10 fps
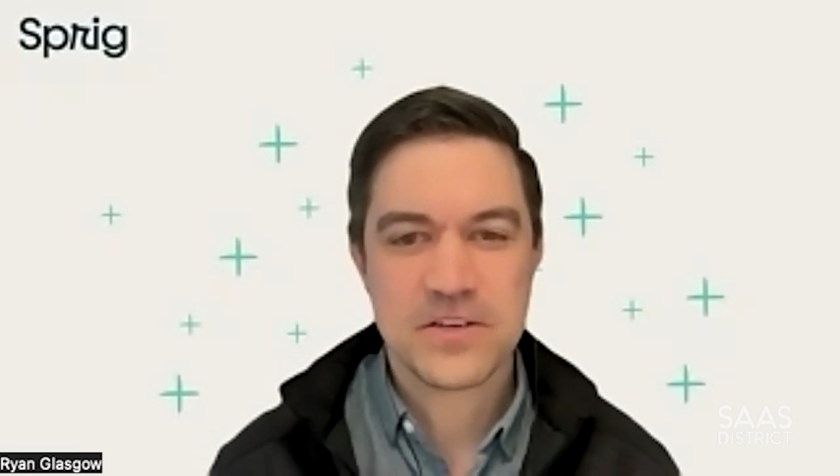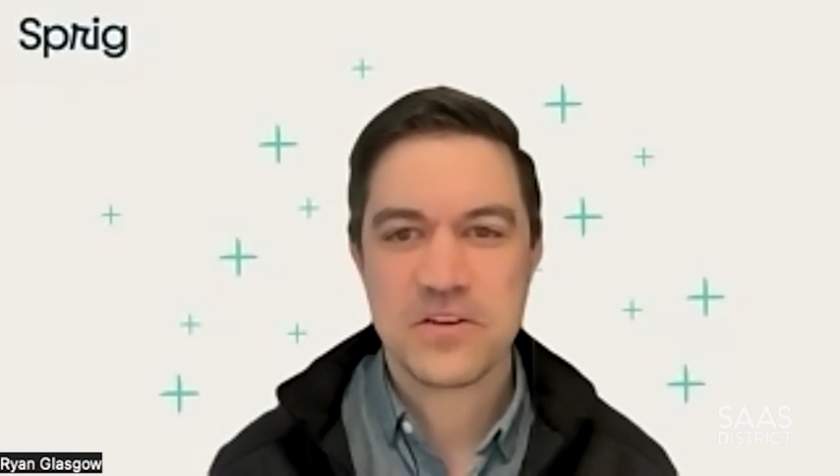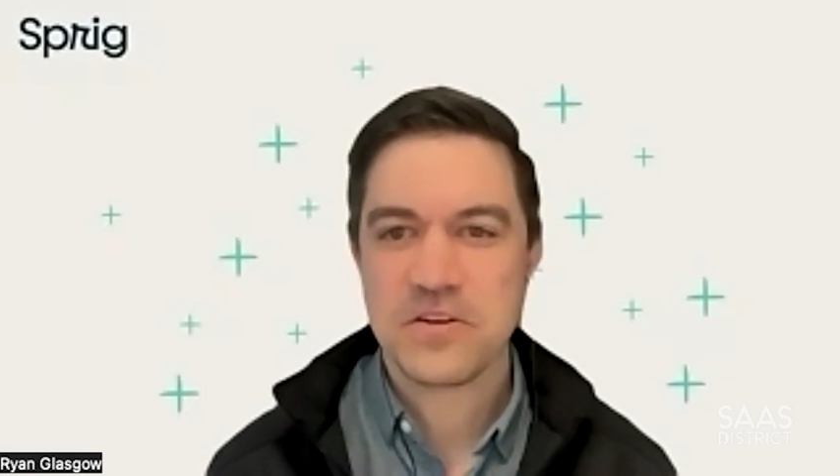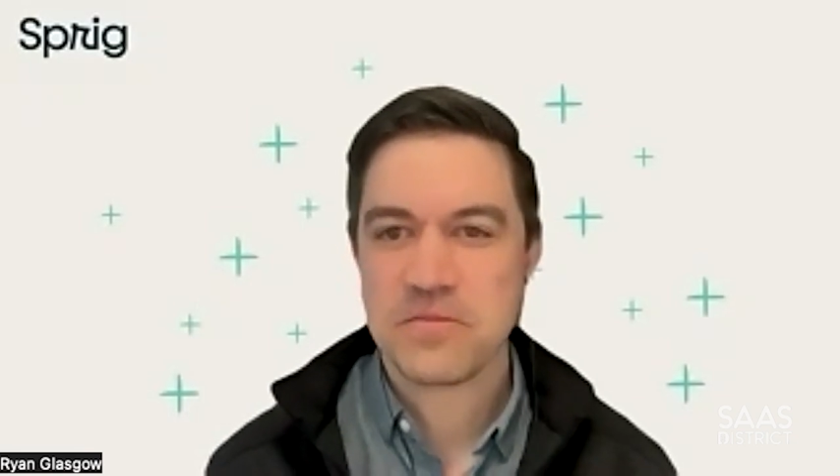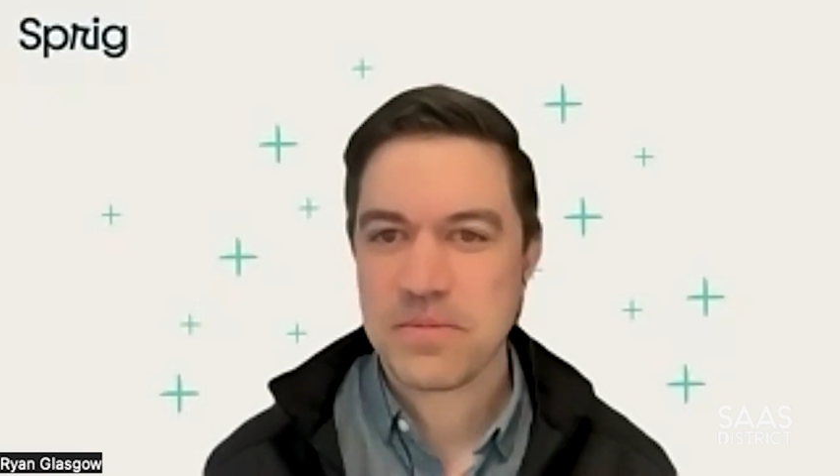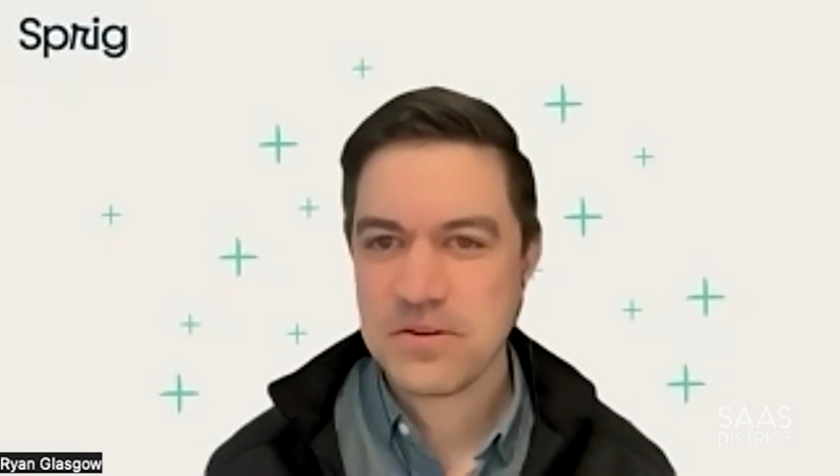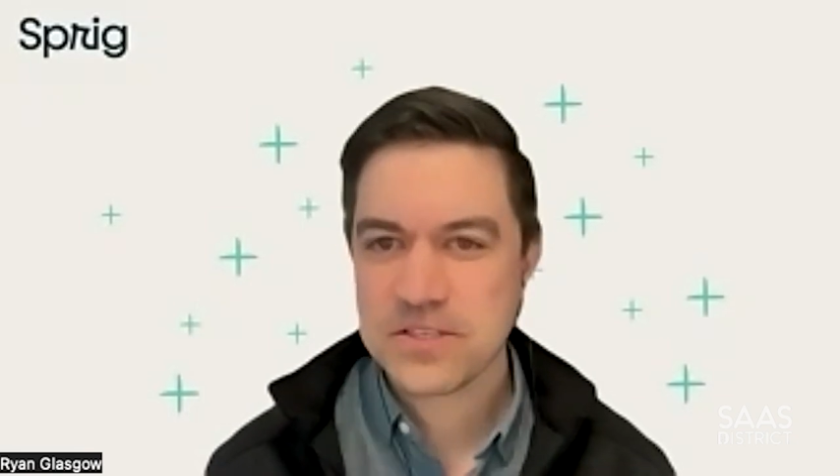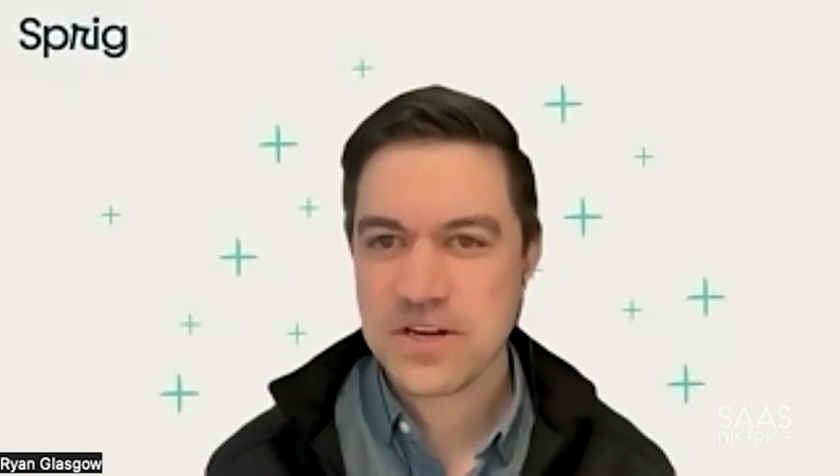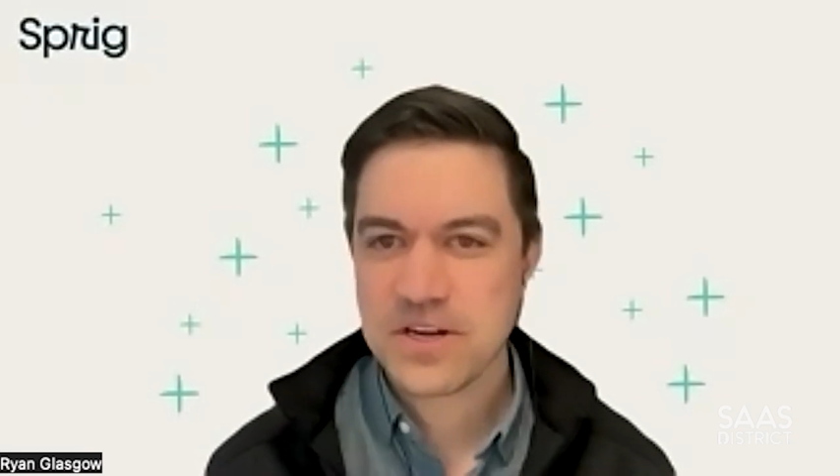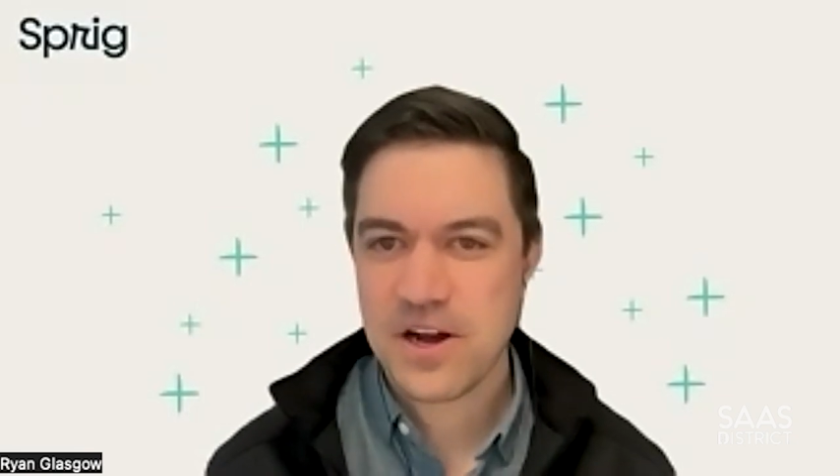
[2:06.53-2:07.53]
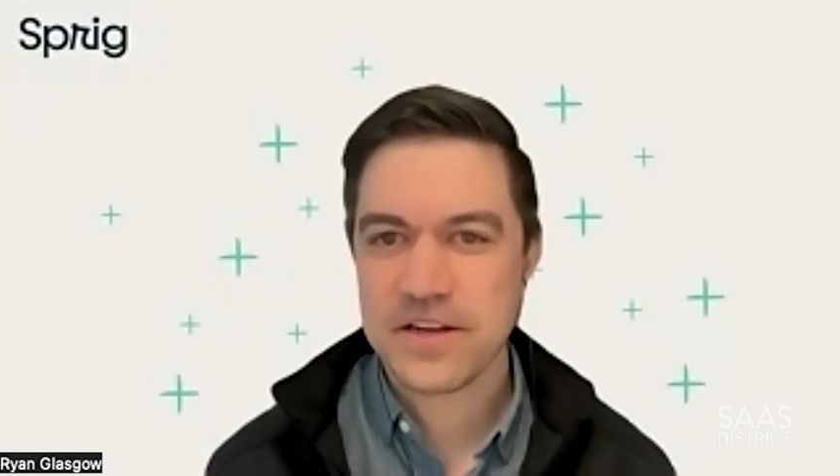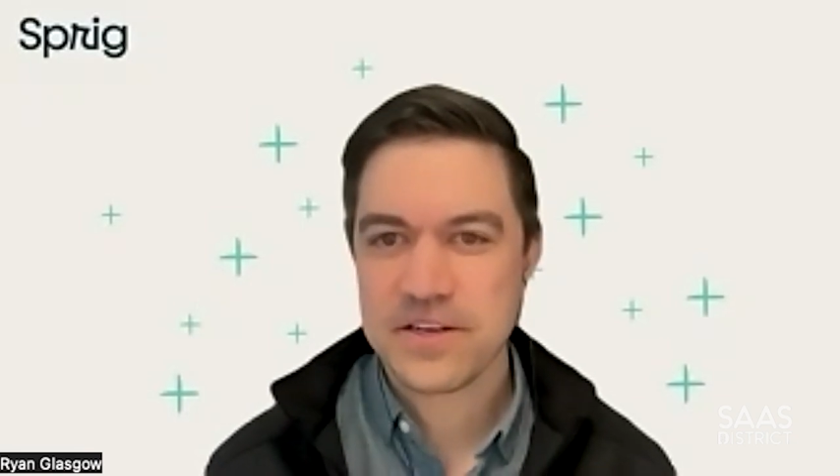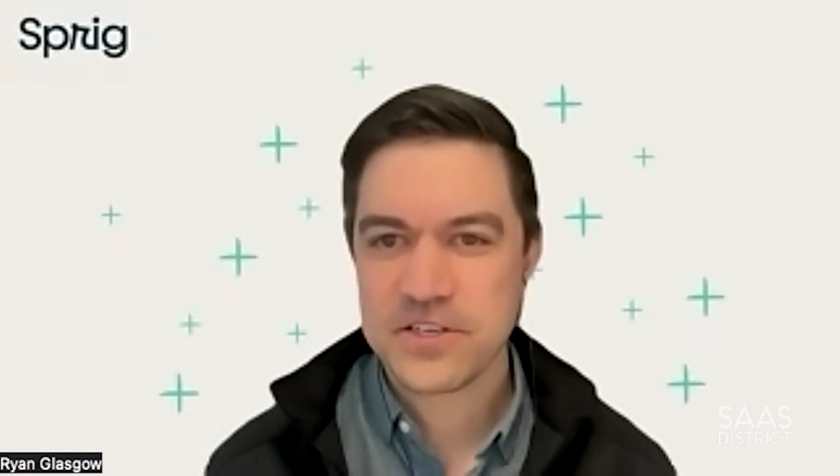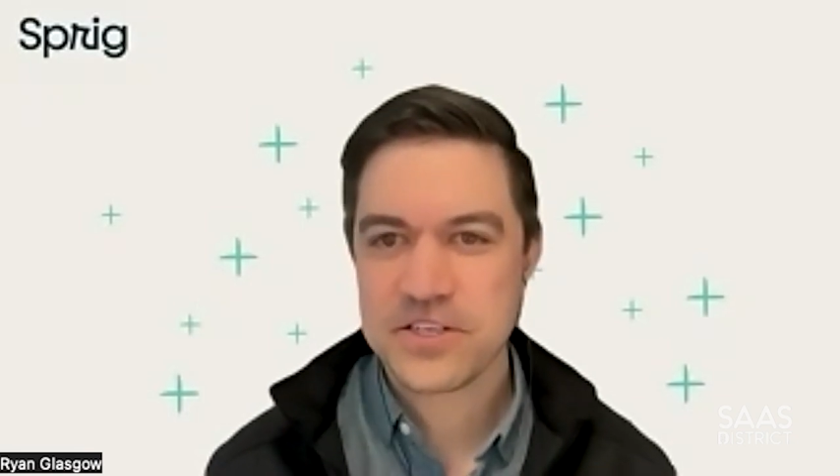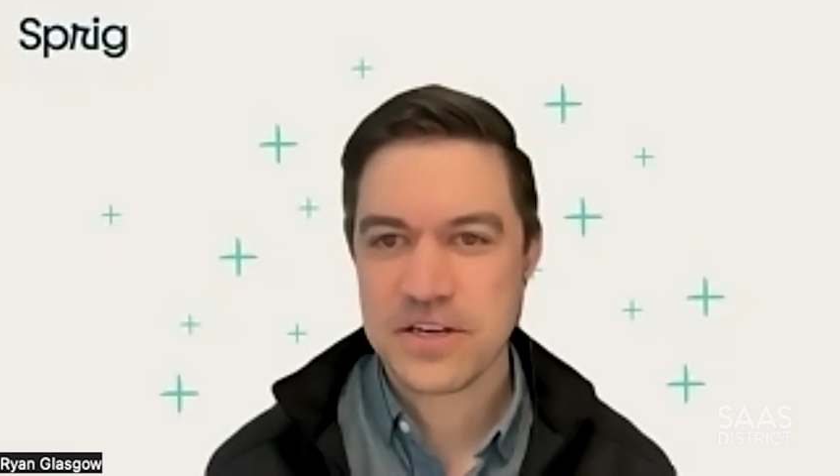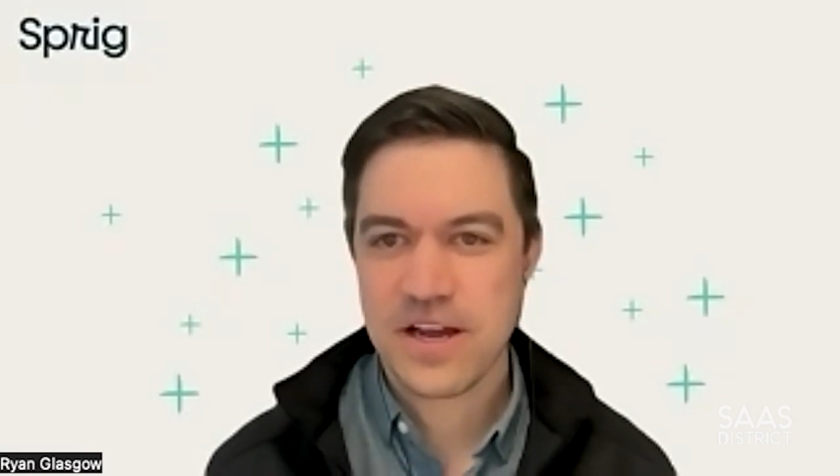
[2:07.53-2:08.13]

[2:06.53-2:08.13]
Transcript: to post college,